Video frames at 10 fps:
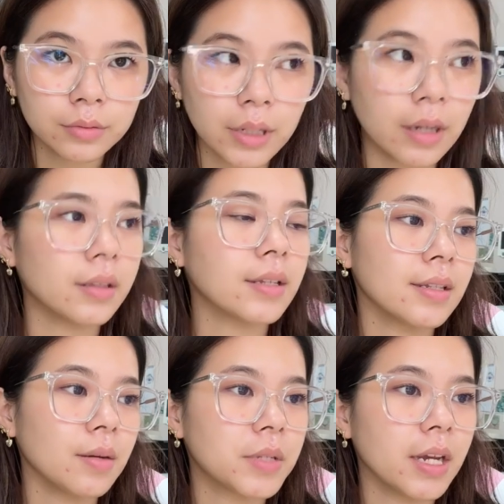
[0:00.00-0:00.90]
Yeah, that's
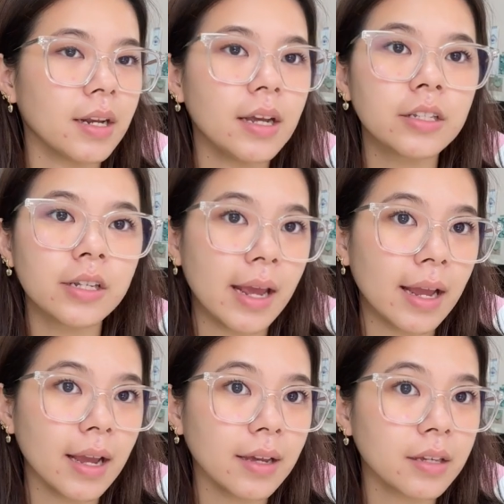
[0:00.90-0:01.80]
the update. And
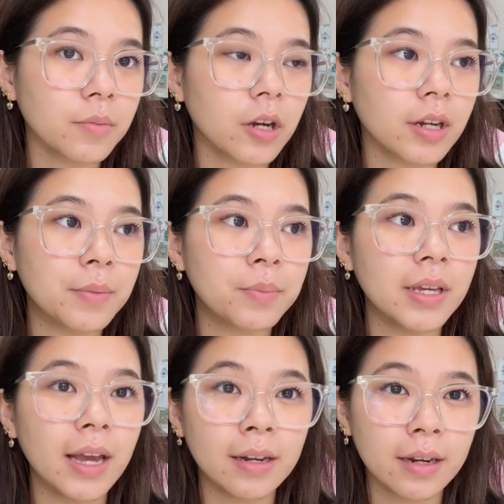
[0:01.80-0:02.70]
today I think I'm gonna
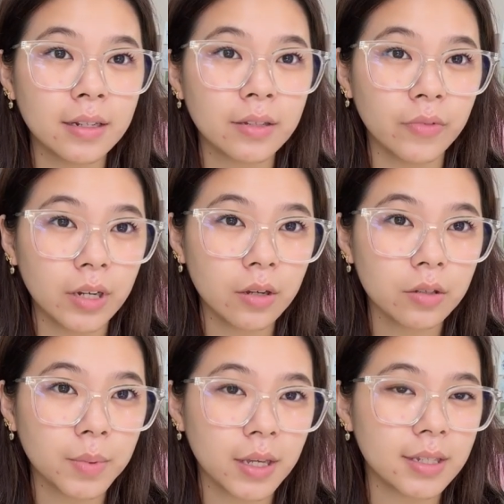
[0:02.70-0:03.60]
be editing some
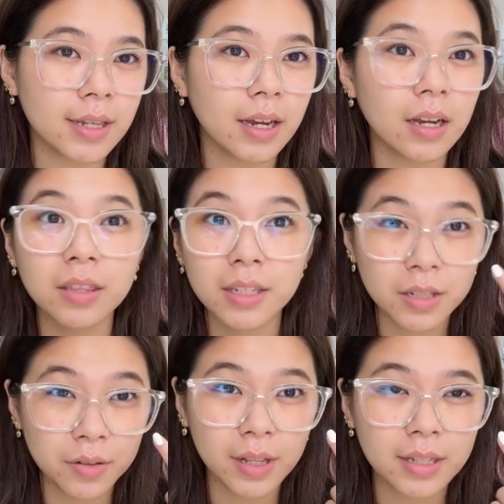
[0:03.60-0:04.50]
videos because I got these
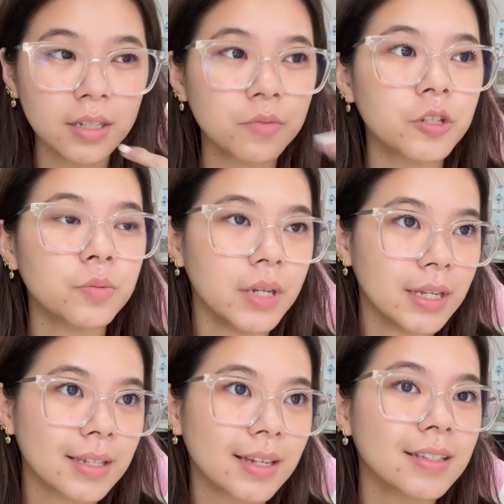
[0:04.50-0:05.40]
new glasses, which
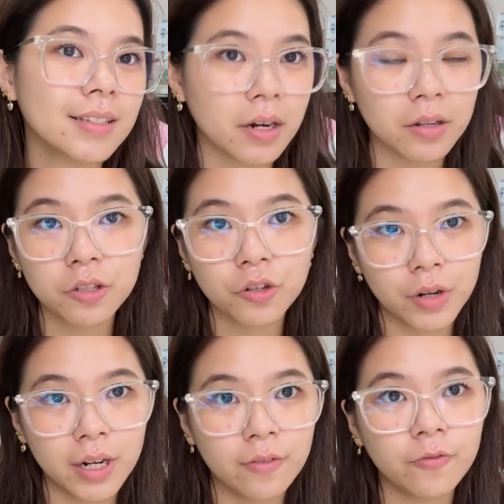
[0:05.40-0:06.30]
means I can stare at the
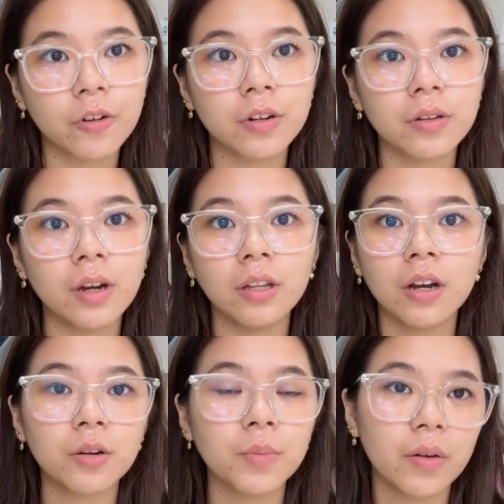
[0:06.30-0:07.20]
screen for a
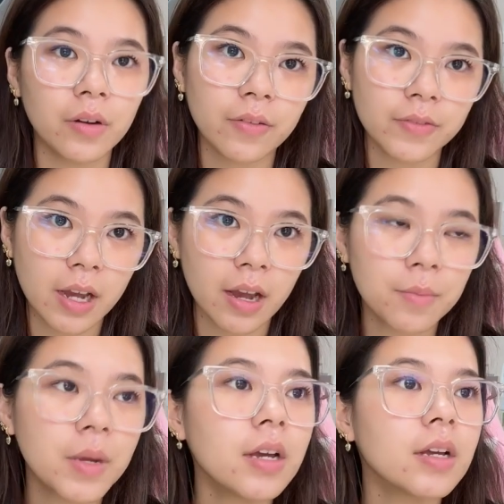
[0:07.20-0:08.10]
longer period of
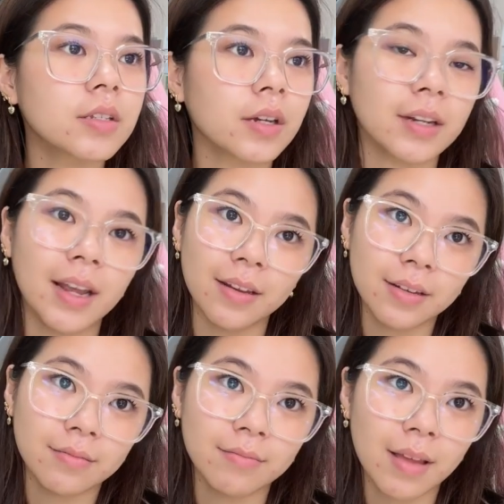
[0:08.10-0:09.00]
time. So I can
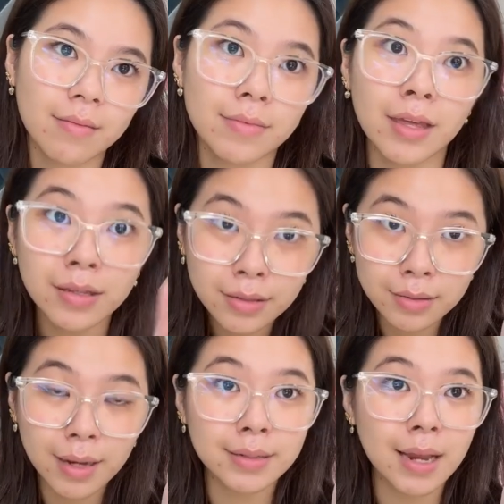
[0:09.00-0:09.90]
edit
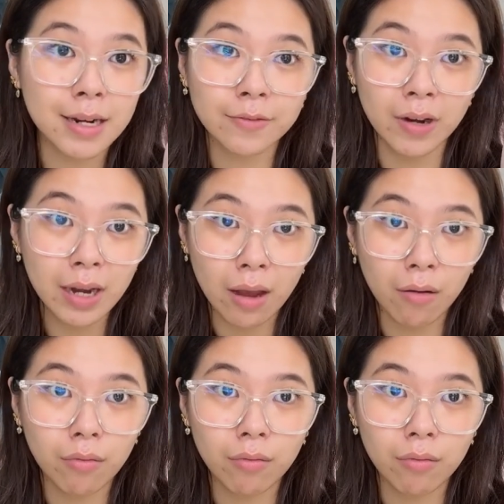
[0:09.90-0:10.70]
this exact video.